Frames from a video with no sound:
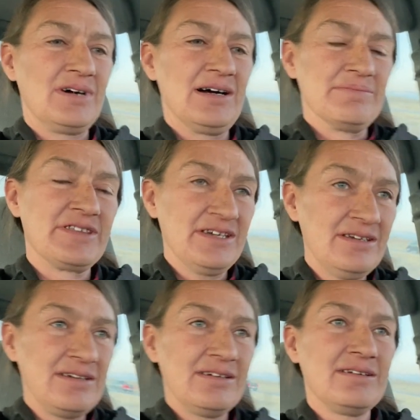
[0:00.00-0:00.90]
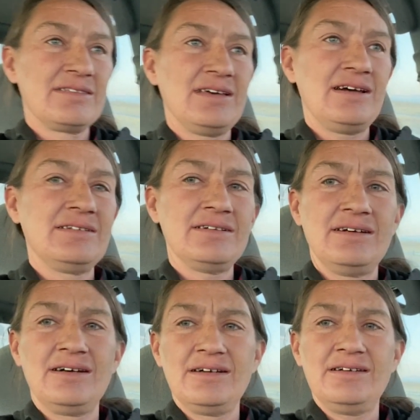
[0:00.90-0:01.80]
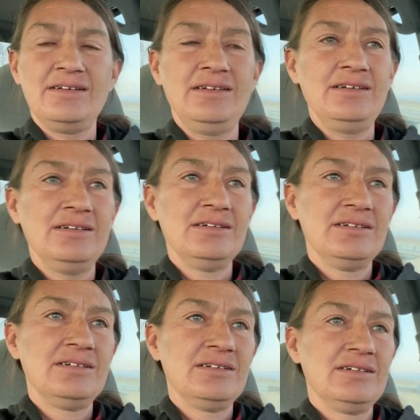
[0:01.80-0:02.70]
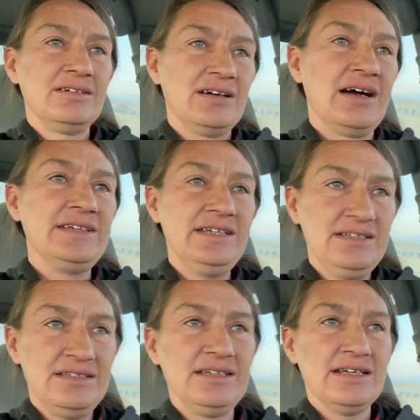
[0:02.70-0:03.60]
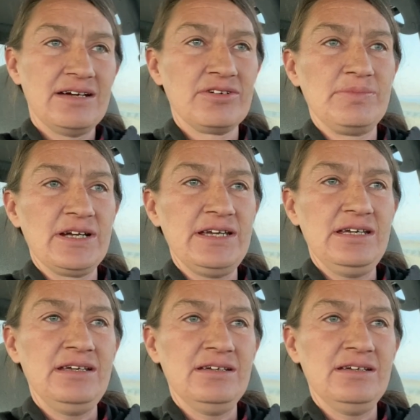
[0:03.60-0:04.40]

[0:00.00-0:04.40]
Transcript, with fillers: I'm thinking that I need to get everybody